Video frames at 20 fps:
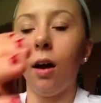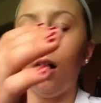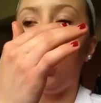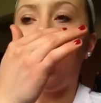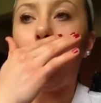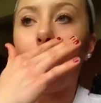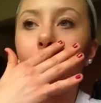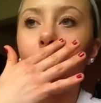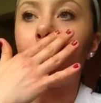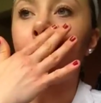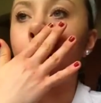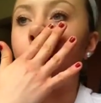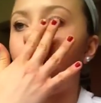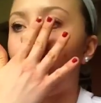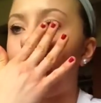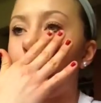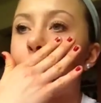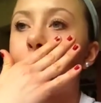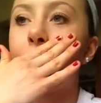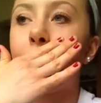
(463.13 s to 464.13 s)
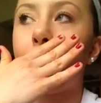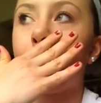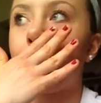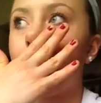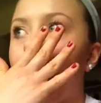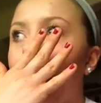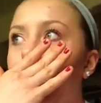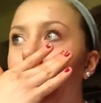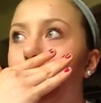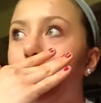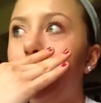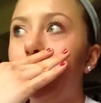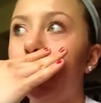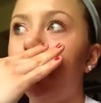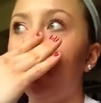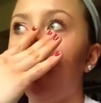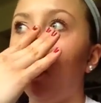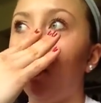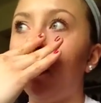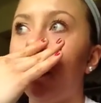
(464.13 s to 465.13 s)
I just had an
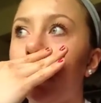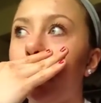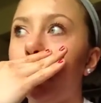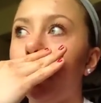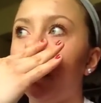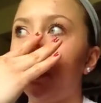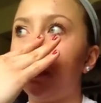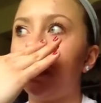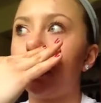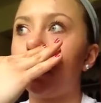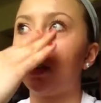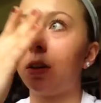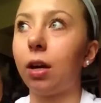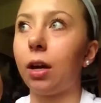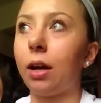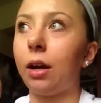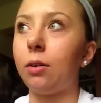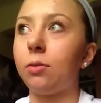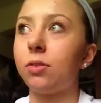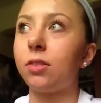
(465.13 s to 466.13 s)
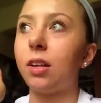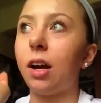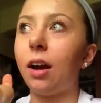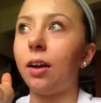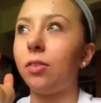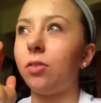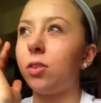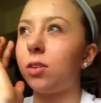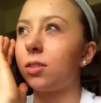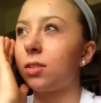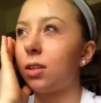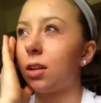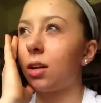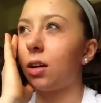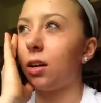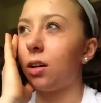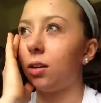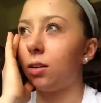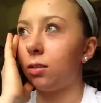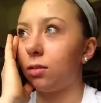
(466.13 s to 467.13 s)
ADD moment. I was looking outside. There's
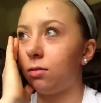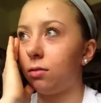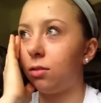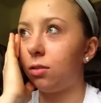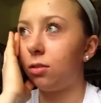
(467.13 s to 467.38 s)
a